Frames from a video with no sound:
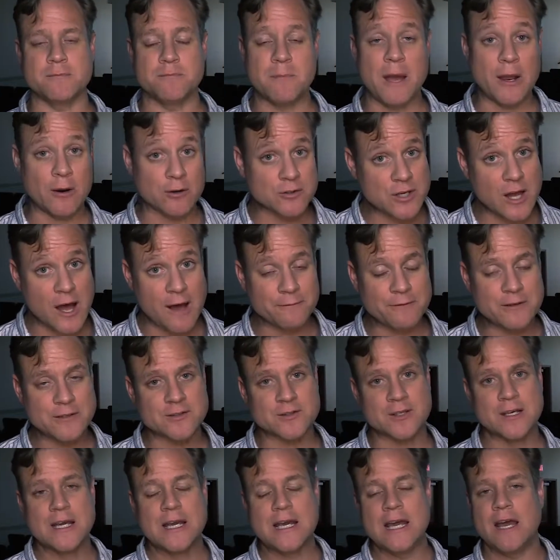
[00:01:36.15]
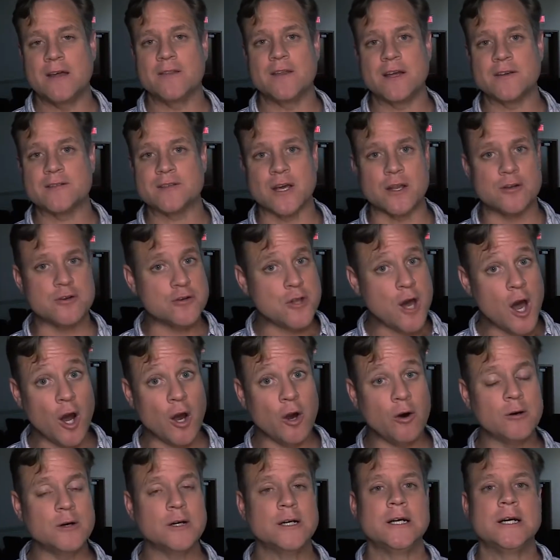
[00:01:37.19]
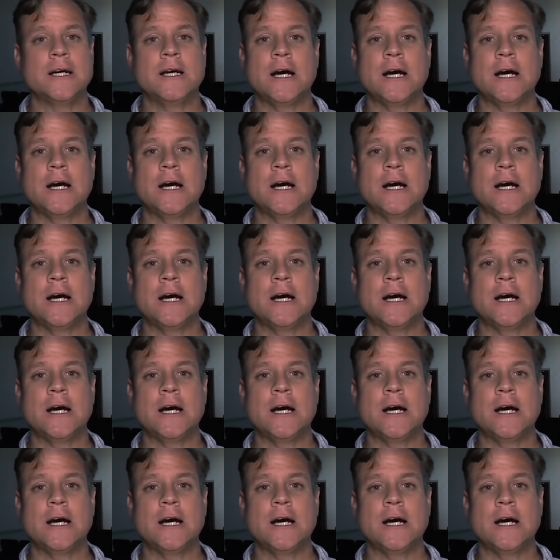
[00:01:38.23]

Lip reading: mayor's office, and they said no,